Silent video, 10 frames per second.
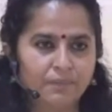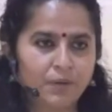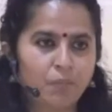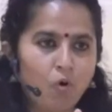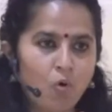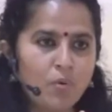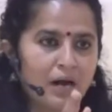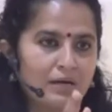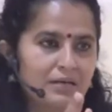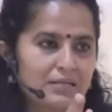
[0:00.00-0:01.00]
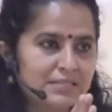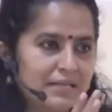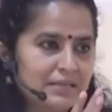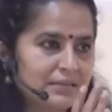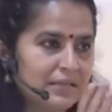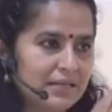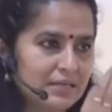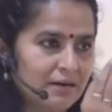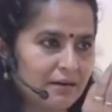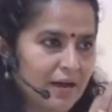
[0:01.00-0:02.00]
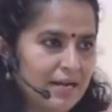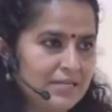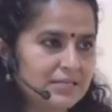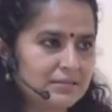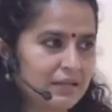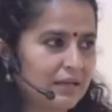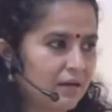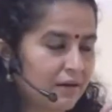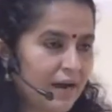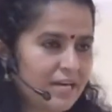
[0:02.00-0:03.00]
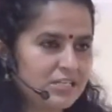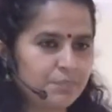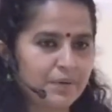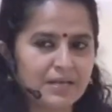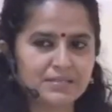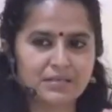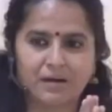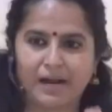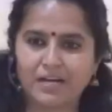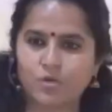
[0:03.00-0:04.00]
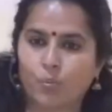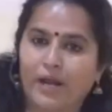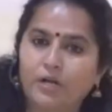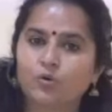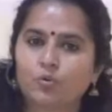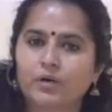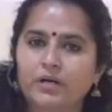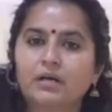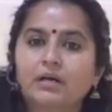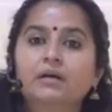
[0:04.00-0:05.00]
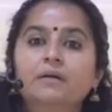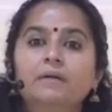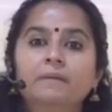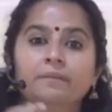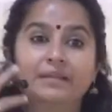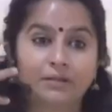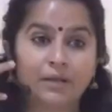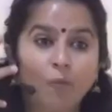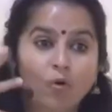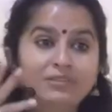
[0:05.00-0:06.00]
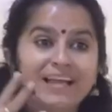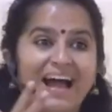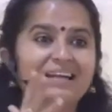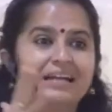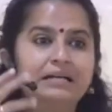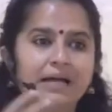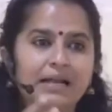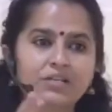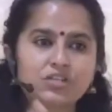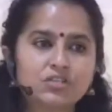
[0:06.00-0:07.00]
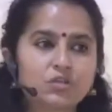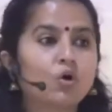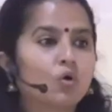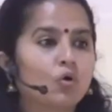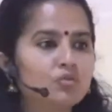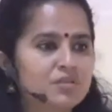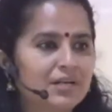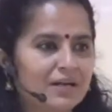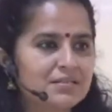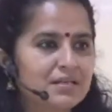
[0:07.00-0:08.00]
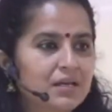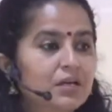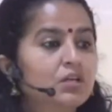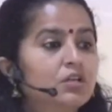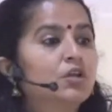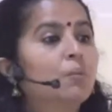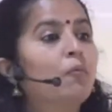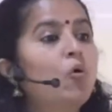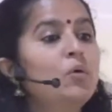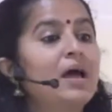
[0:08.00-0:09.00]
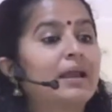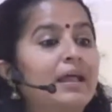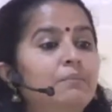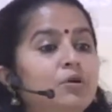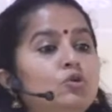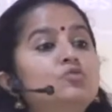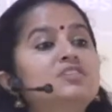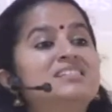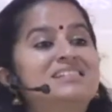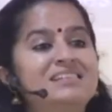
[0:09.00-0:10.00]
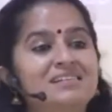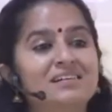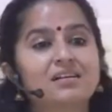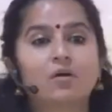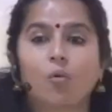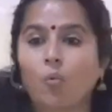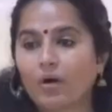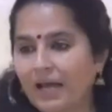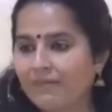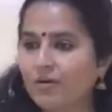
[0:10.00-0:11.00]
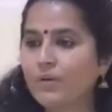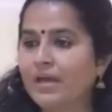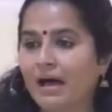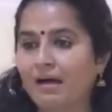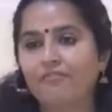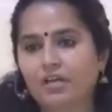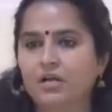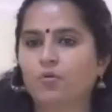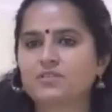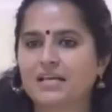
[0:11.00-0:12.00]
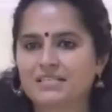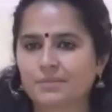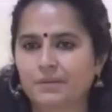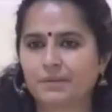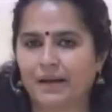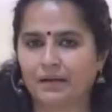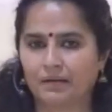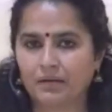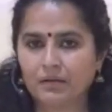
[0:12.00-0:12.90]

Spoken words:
The more we understand that there is a right thing, a right place, a right way to do it, the more that intelligence grows in us, the more we are able to steer whatever we have in a more sensible manner.